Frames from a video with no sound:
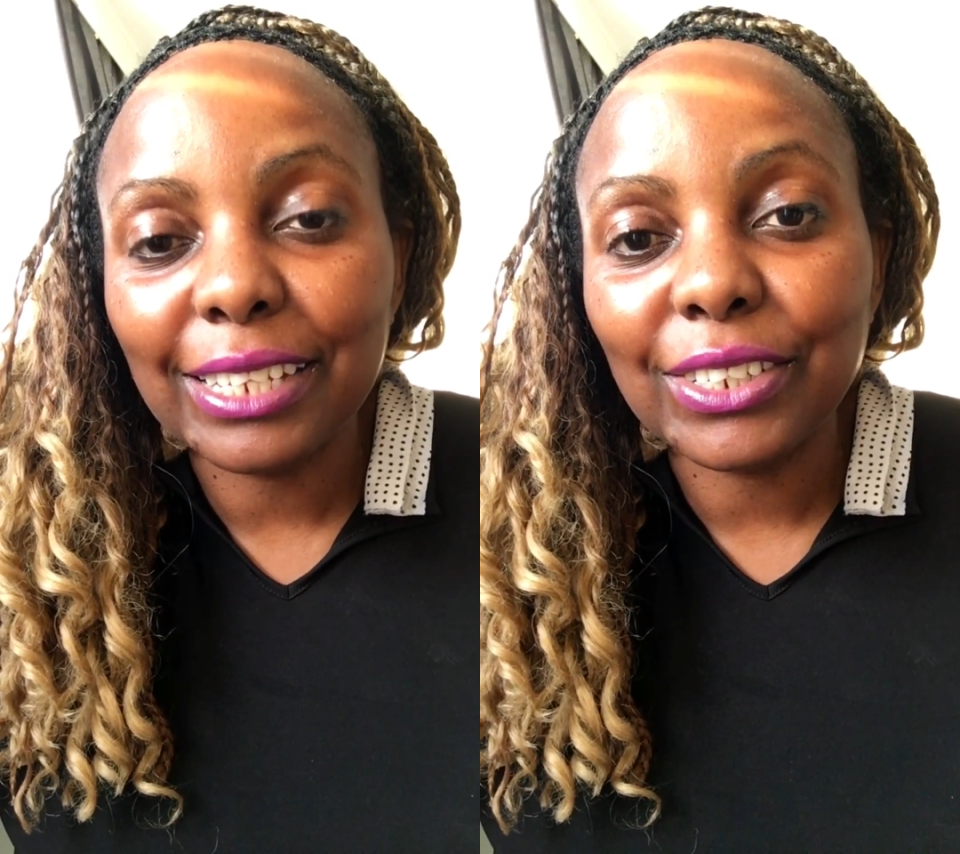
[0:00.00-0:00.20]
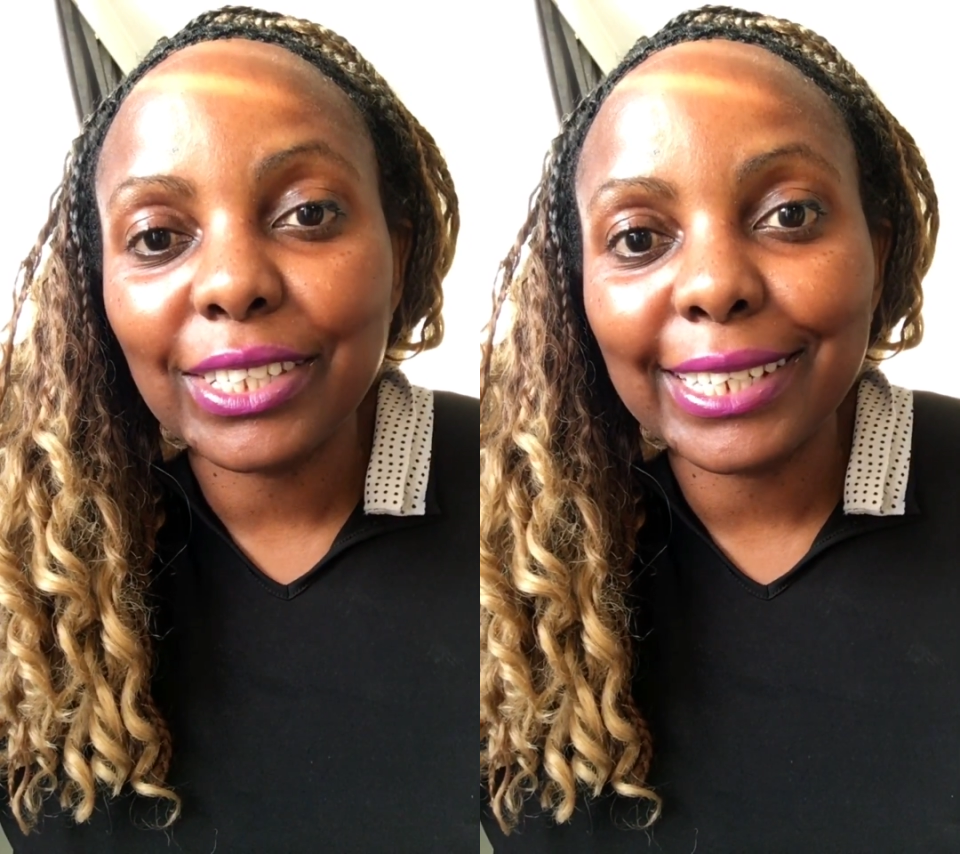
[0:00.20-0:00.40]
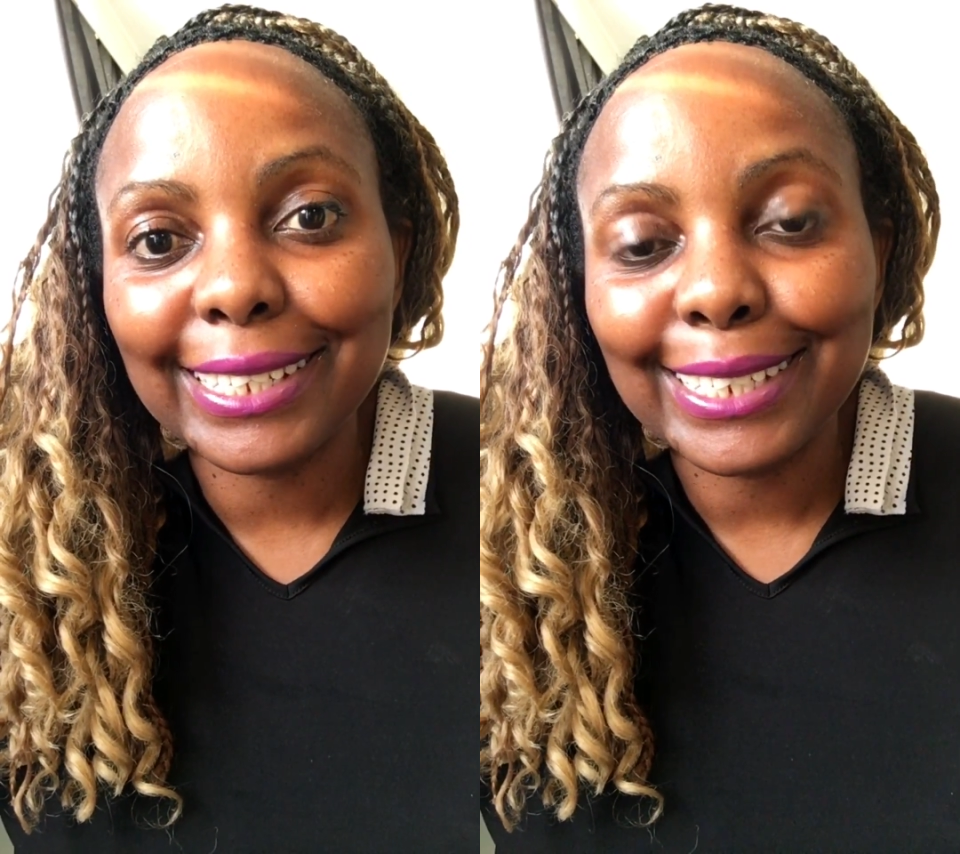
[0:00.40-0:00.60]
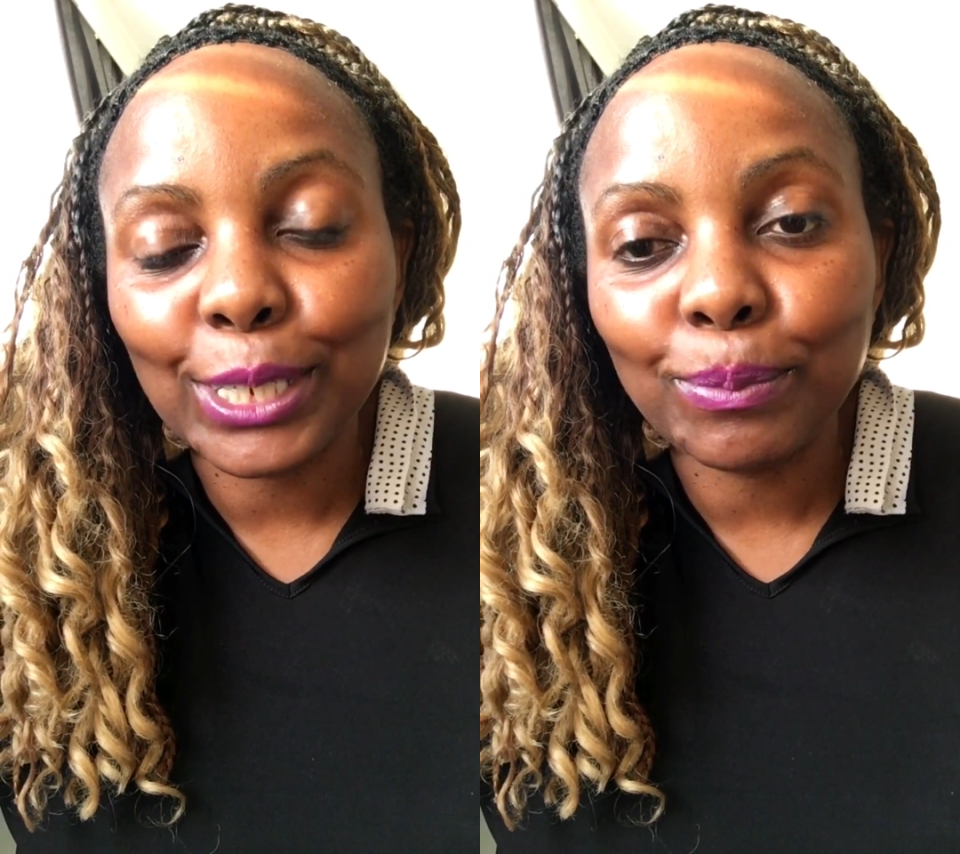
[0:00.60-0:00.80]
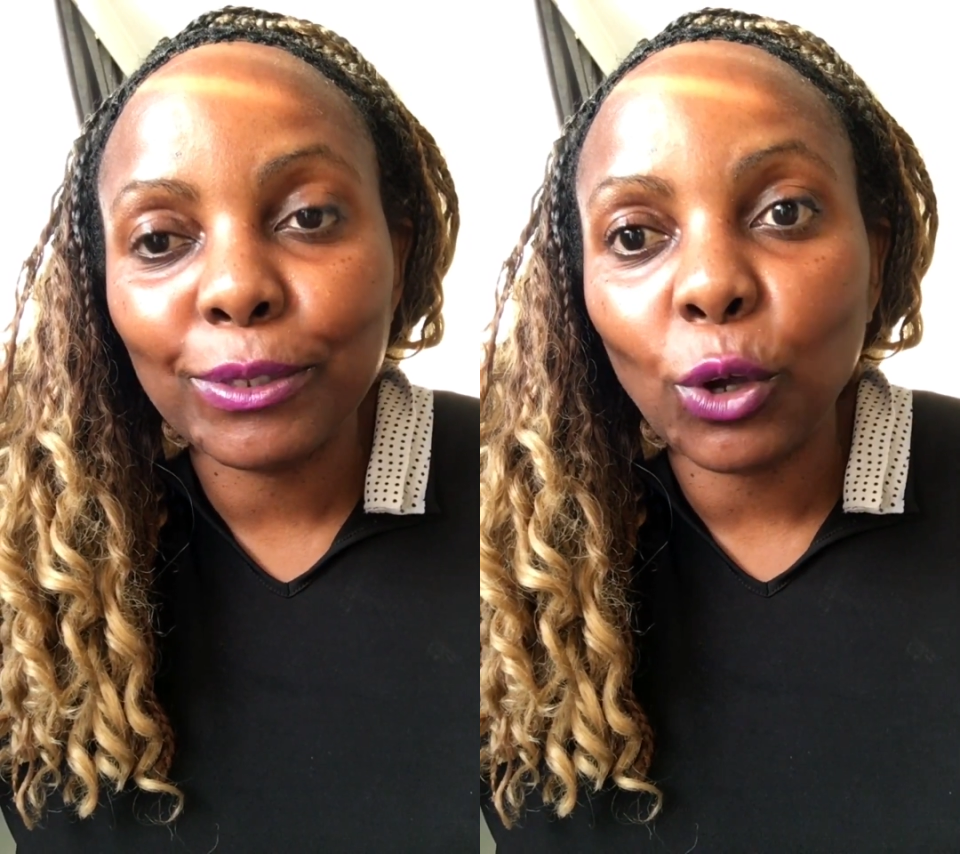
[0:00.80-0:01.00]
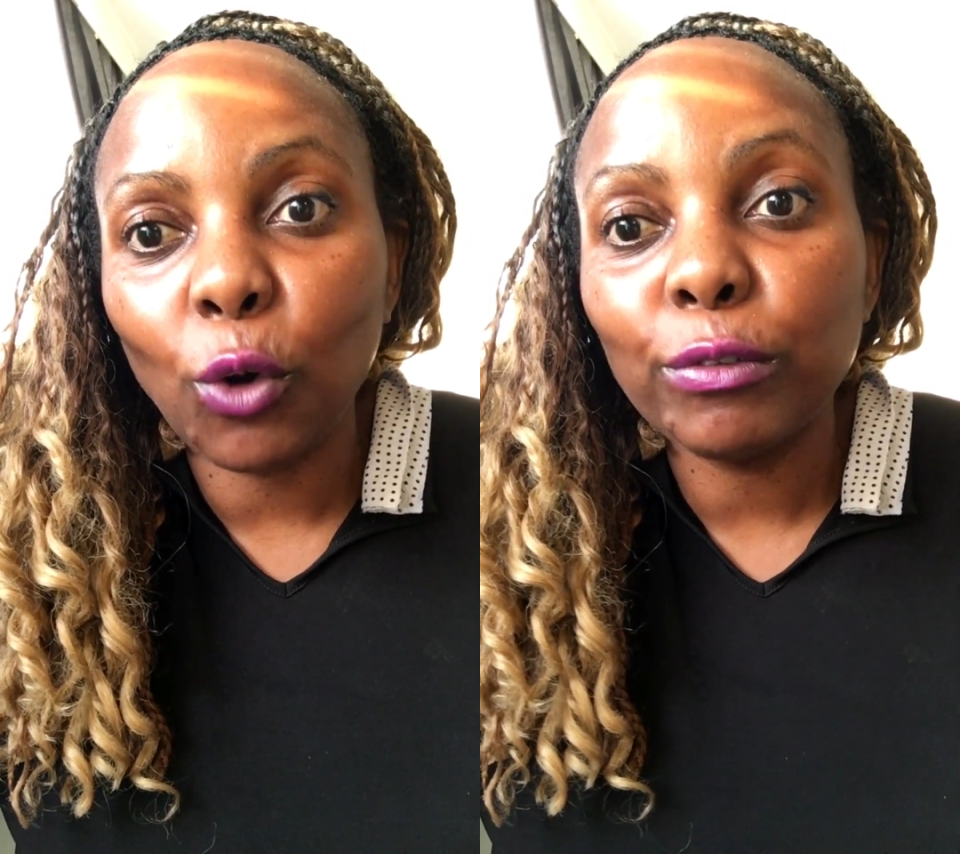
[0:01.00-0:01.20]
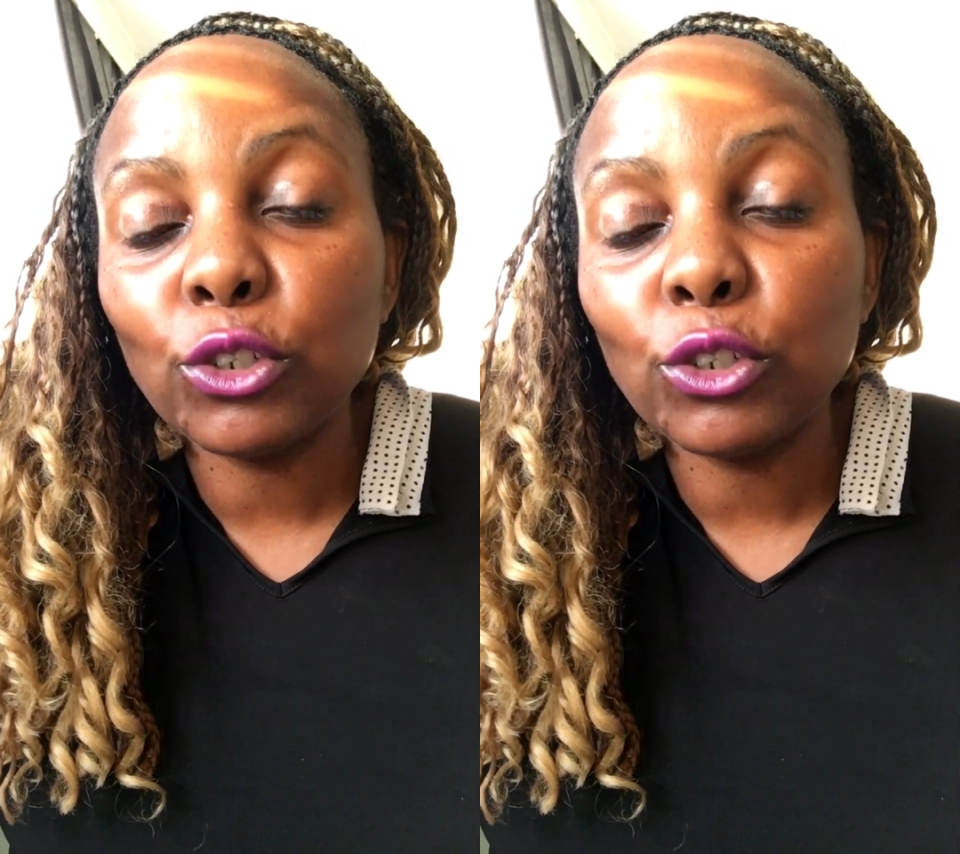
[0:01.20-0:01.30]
just in terms of